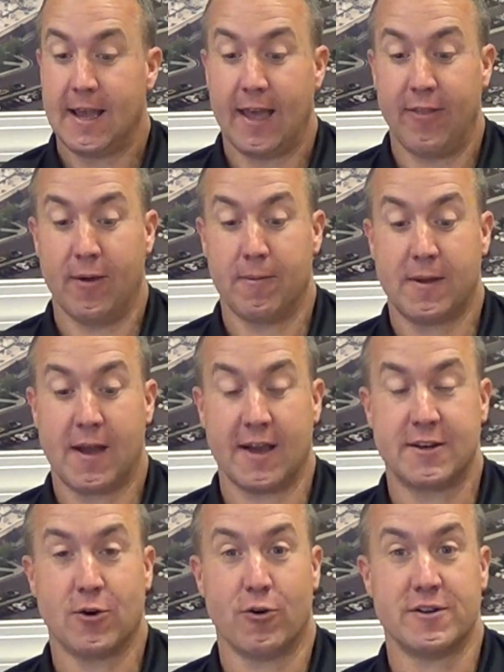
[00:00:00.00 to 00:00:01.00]
and the
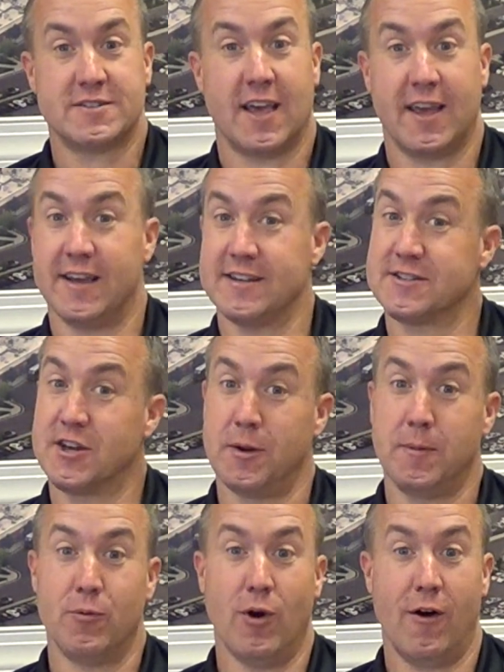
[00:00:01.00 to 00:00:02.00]
guy told us, hey, it's
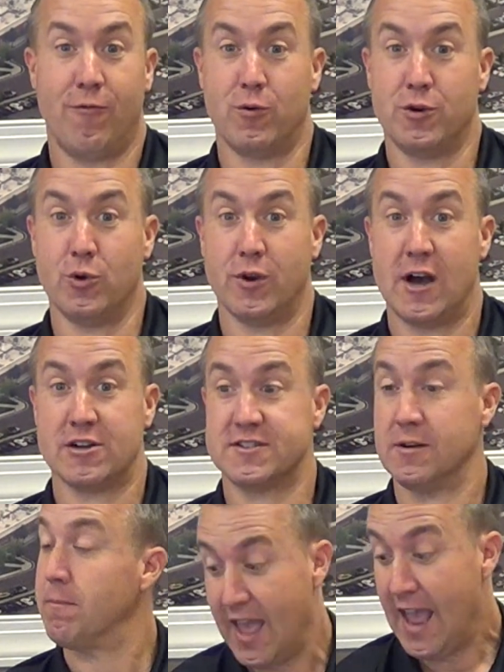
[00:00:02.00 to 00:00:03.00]
going to be rough when you
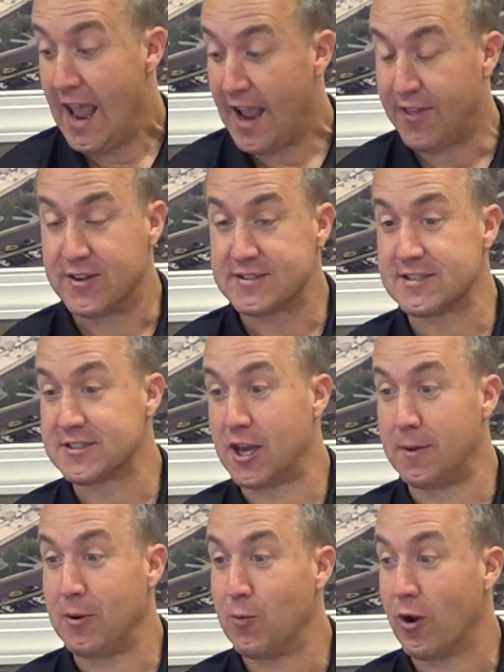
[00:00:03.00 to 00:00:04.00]
announce it. Hey, this is
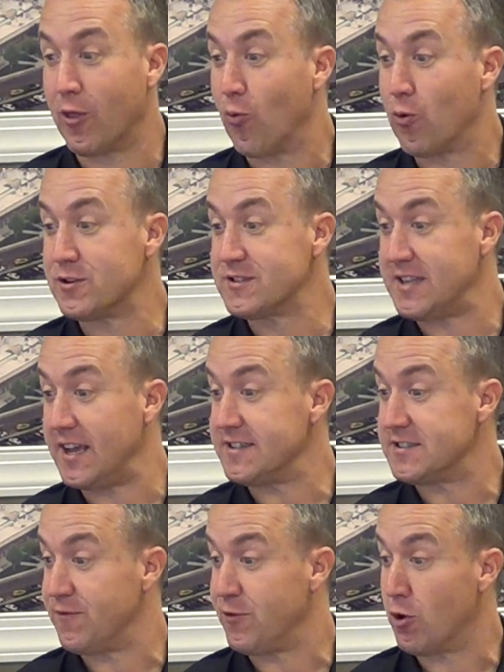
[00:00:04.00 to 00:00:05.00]
going to be one of the worst
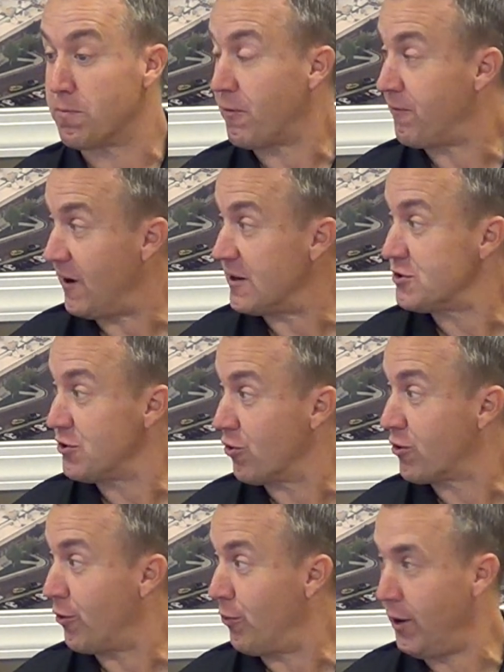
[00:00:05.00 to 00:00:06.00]
days of your
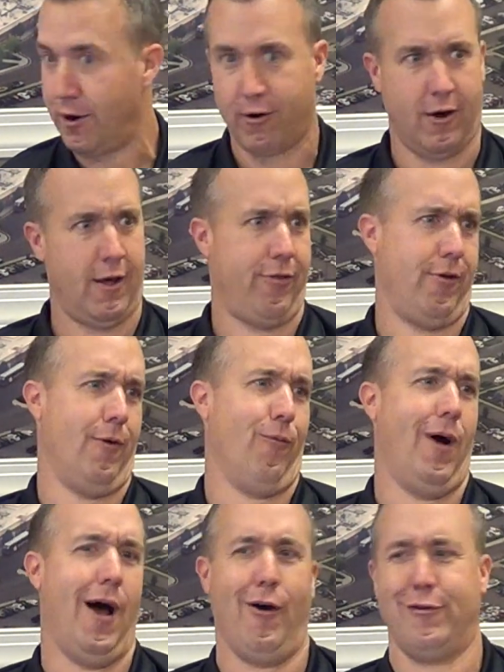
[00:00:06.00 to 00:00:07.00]
professional career. And I thought,
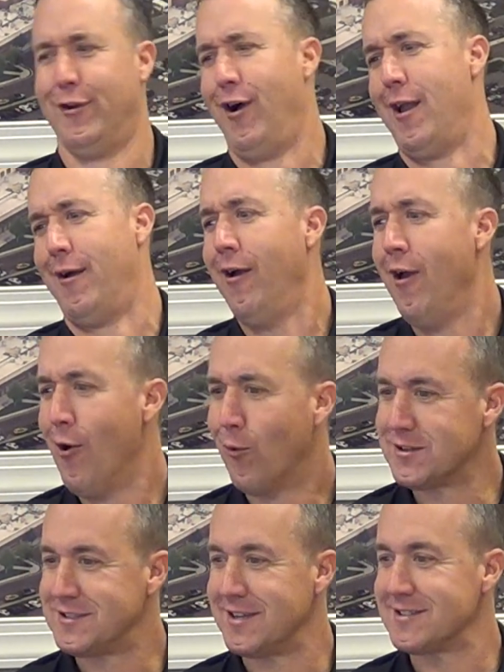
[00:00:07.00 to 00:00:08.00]
wow, you know, I don't know.
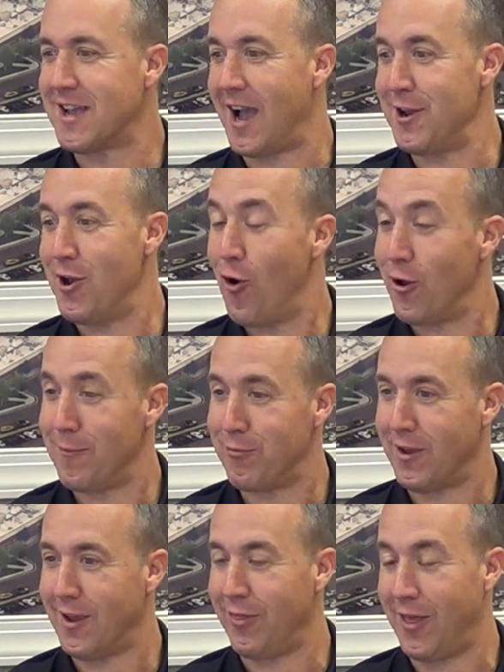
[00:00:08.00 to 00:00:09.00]
What's this guy know? And I'm
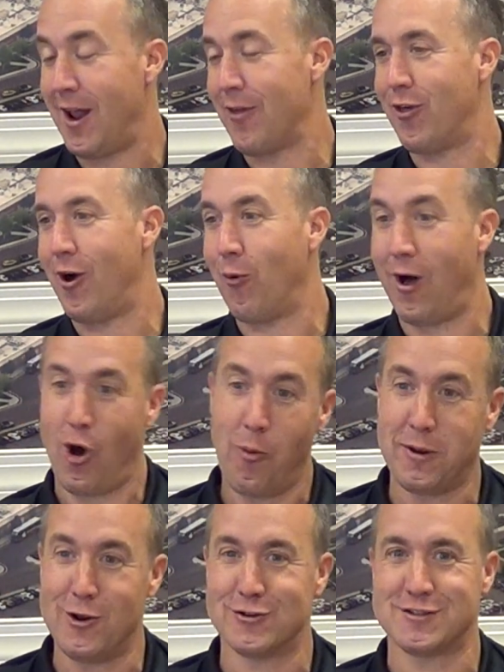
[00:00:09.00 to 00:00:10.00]
thinking, then I thought, well, I
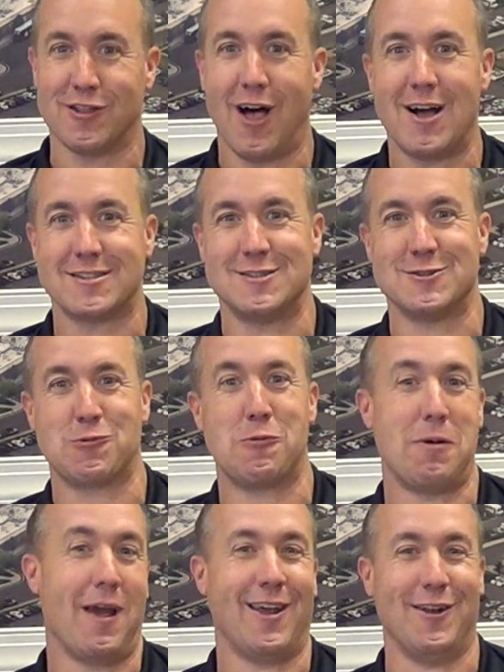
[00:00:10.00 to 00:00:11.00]
hope he knows a lot since
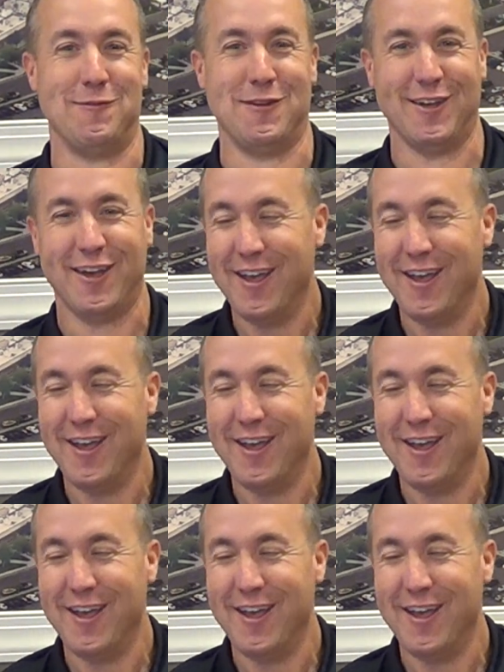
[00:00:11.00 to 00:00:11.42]
we're paying him